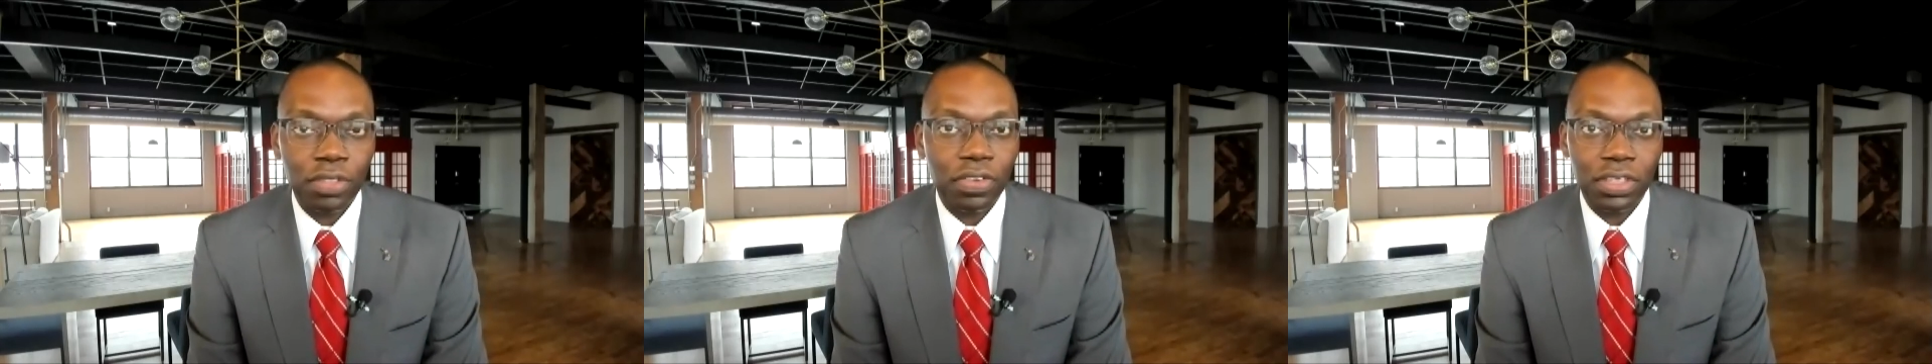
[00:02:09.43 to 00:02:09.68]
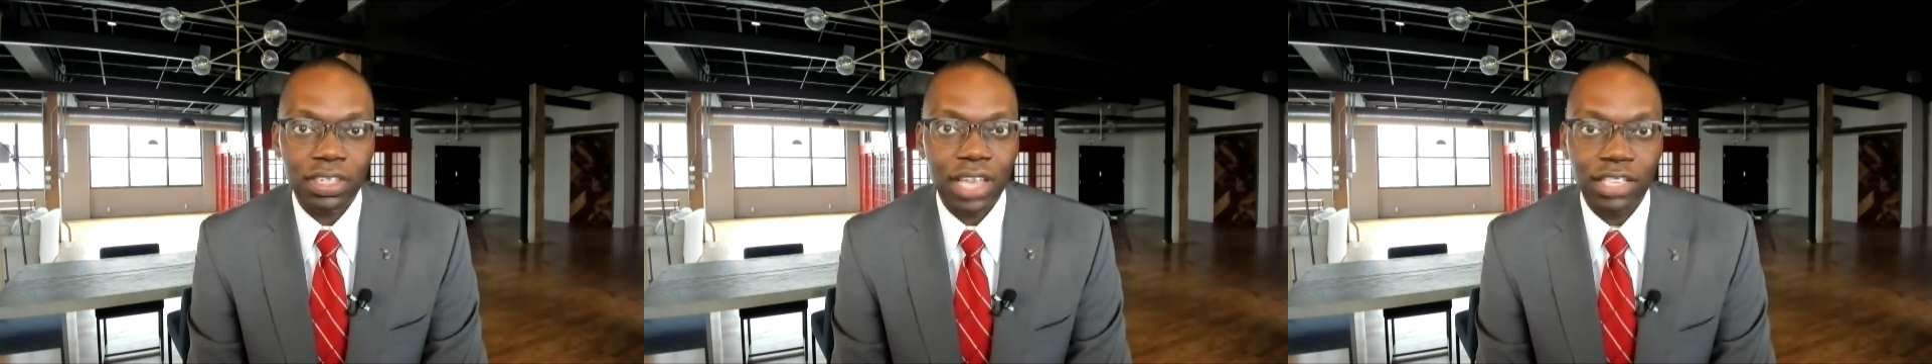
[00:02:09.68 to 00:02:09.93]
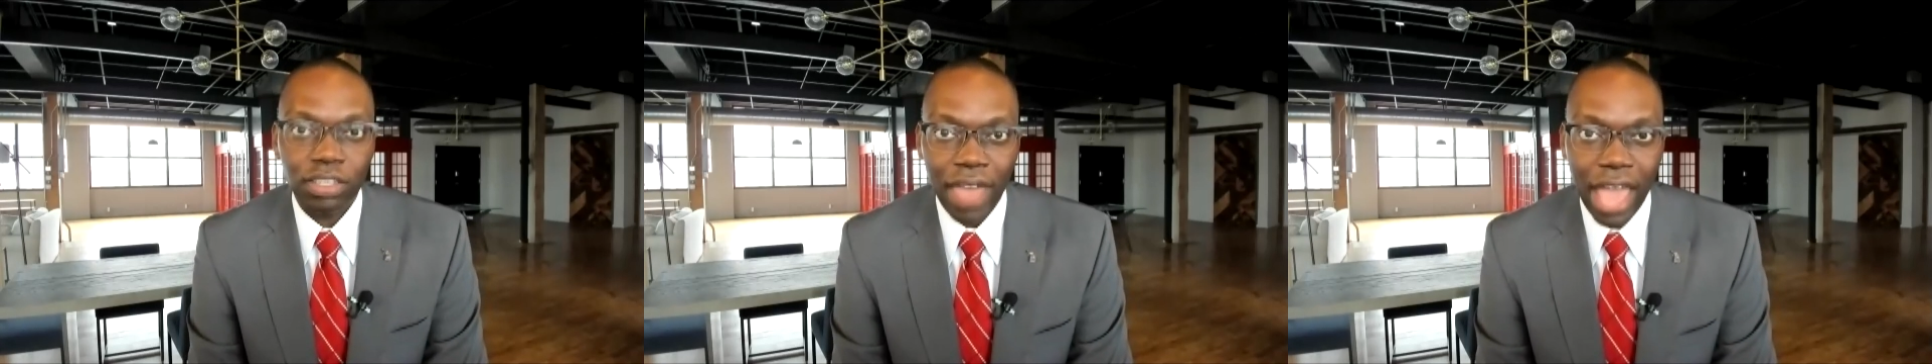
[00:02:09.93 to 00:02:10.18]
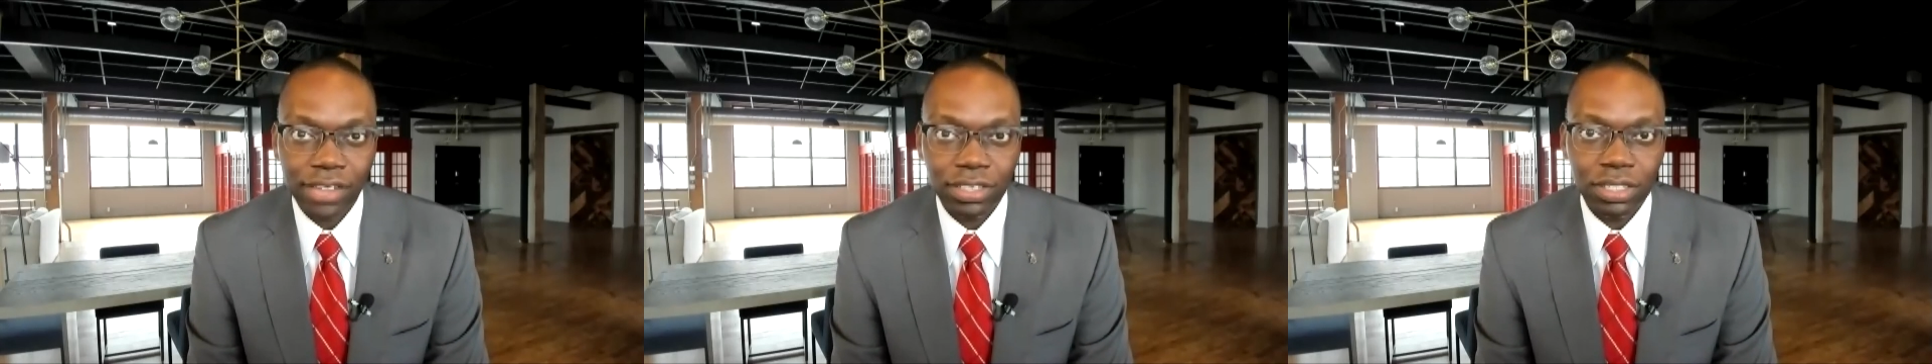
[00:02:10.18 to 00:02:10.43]
for these kinds of
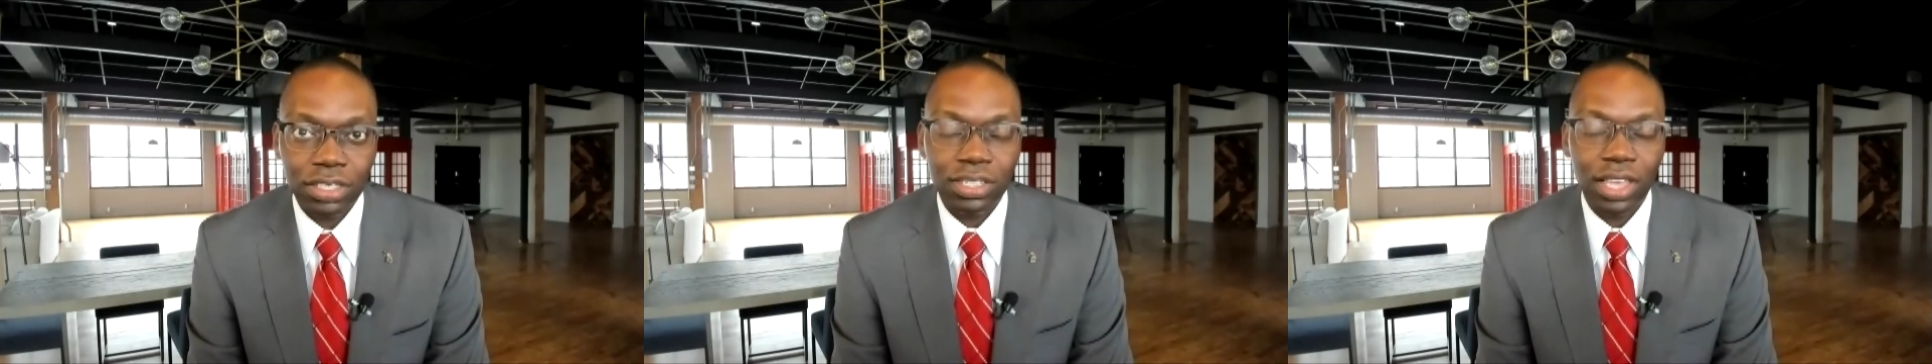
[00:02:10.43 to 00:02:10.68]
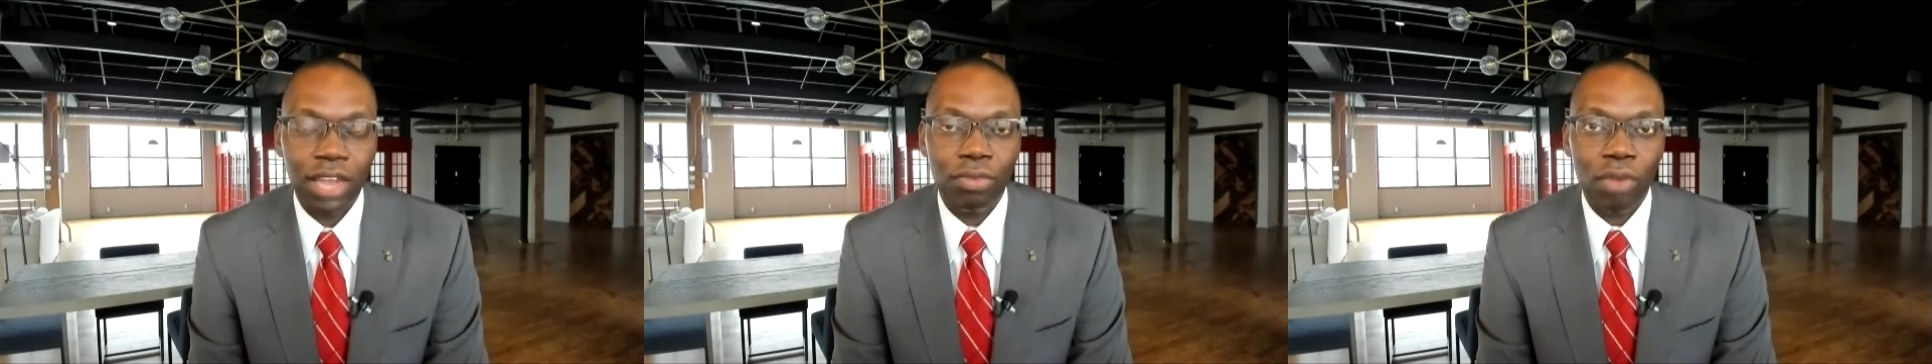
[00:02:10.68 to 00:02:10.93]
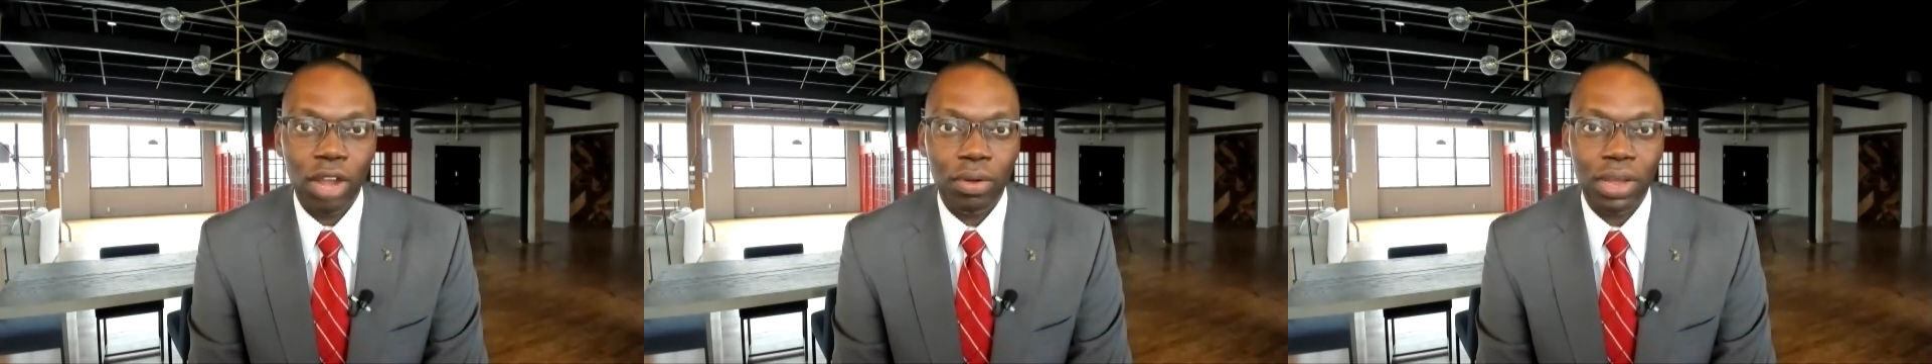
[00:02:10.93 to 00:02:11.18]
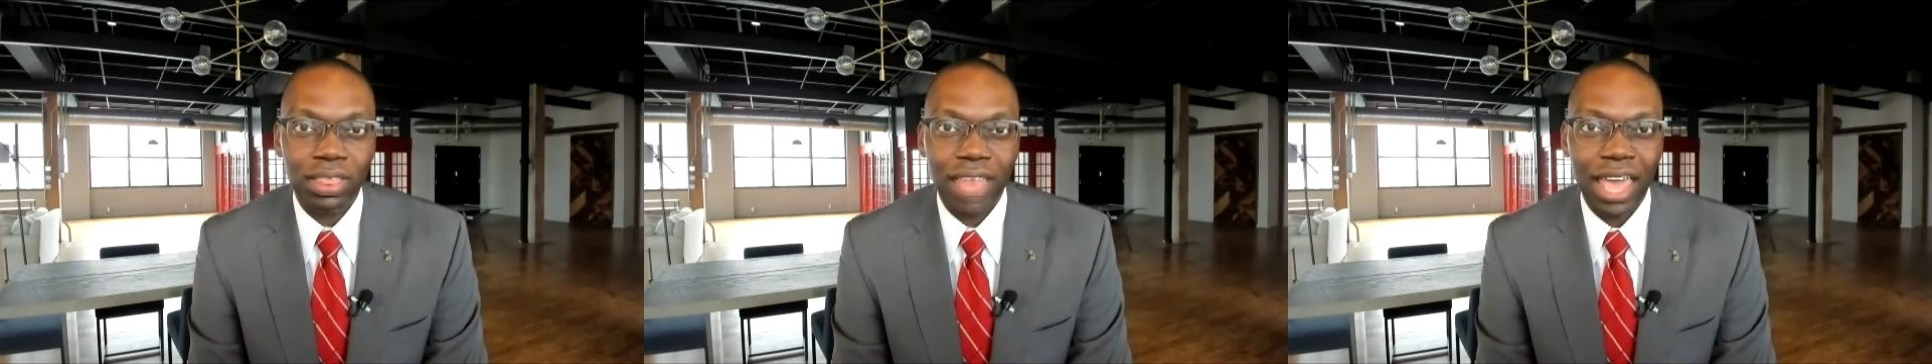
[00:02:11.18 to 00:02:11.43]
actions, these kind of rhetoric
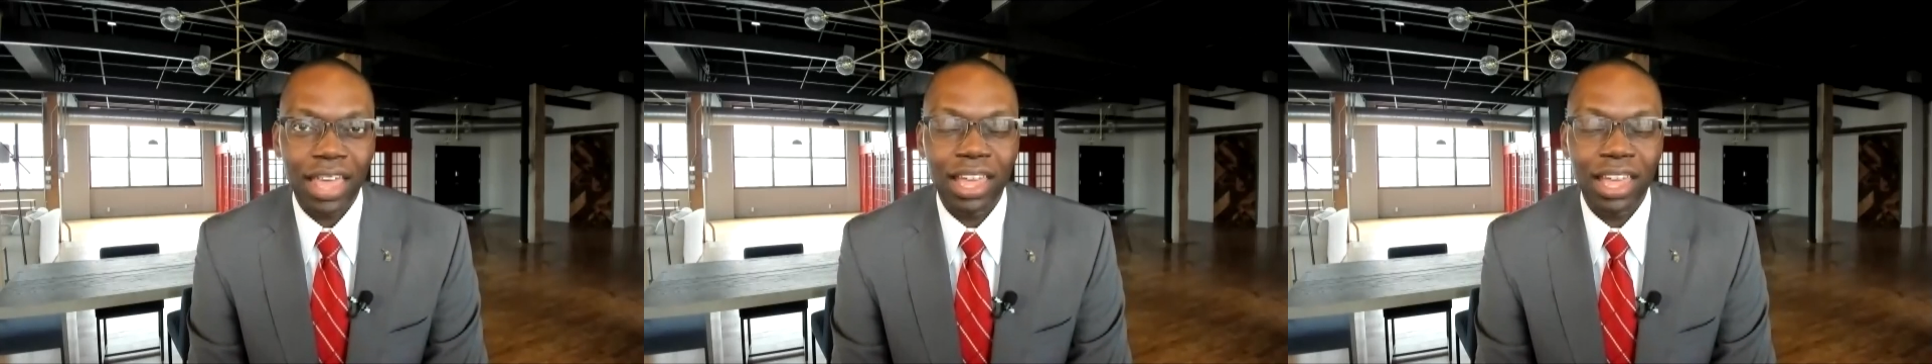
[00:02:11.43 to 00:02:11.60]
that